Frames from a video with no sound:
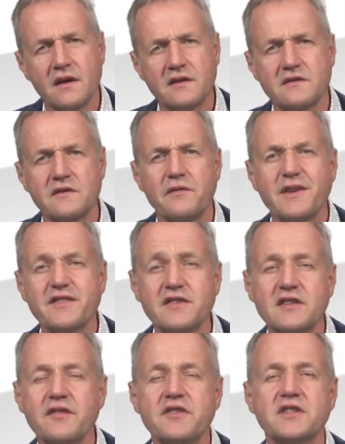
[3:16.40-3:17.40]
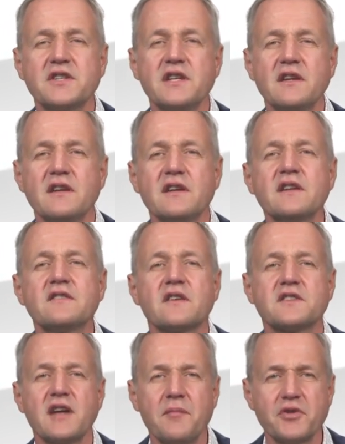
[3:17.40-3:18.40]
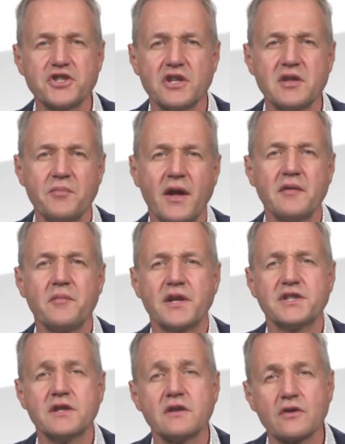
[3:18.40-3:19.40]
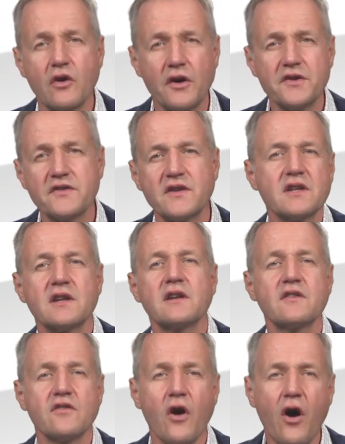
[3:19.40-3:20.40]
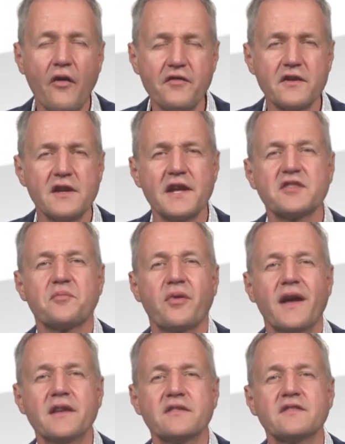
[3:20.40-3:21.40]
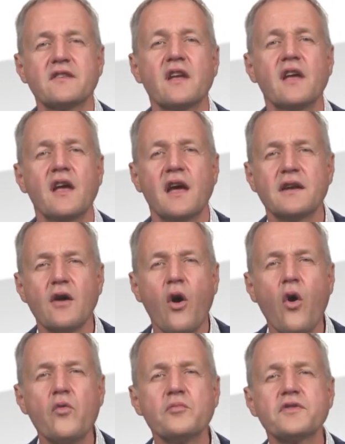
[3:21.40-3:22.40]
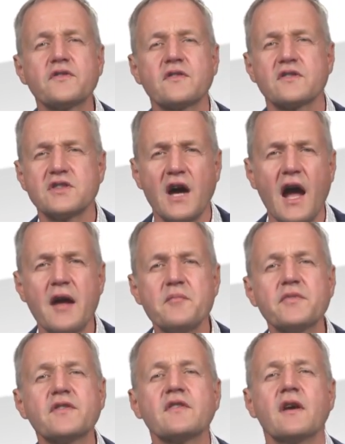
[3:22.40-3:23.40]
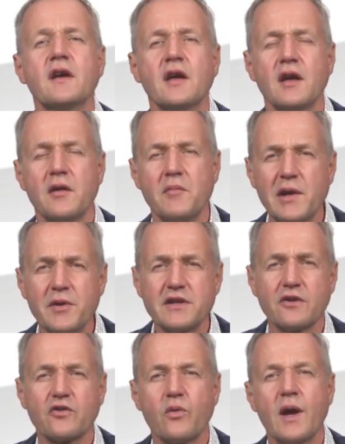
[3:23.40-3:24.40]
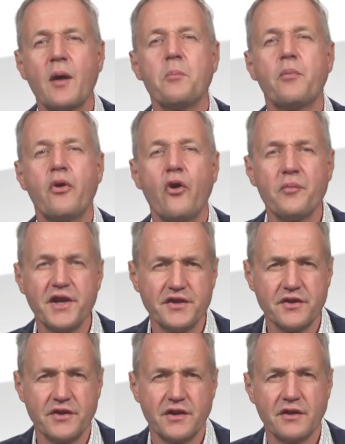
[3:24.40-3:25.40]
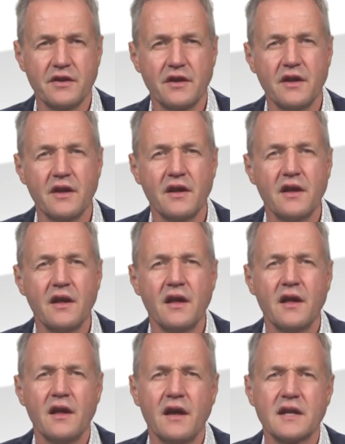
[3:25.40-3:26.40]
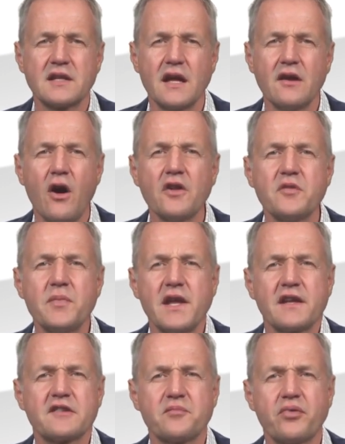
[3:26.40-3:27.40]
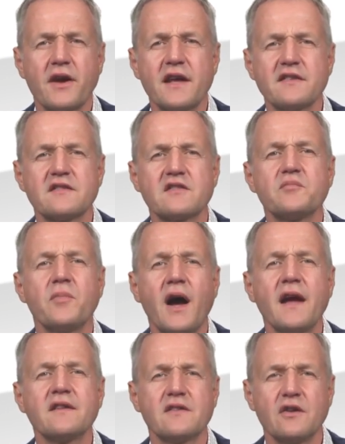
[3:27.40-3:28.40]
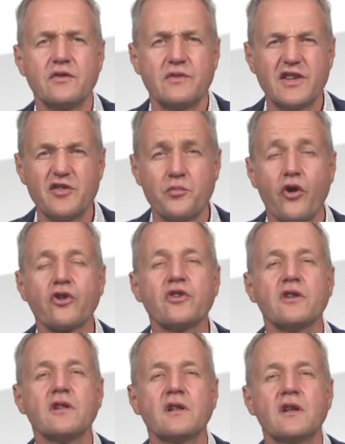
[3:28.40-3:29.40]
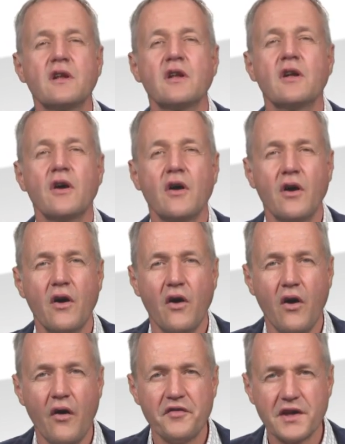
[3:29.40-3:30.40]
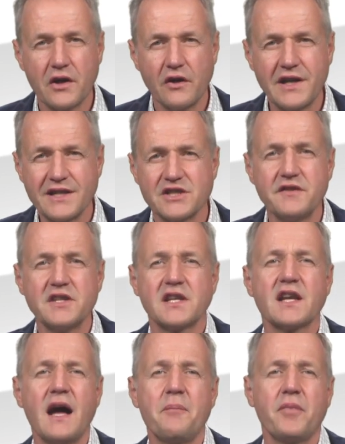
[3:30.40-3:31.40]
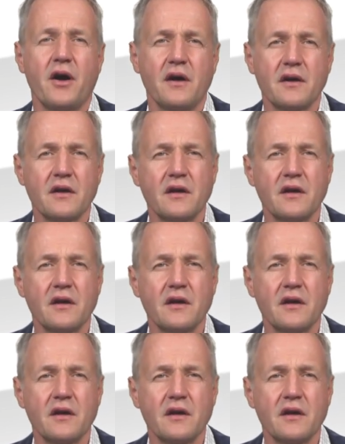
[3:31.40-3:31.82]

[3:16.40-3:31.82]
The resistivity is a temperature-dependent material constant. It is often expressed in ohms times millimeter square per meter. It can also be expressed by the reciprocal of the conductivity kappa.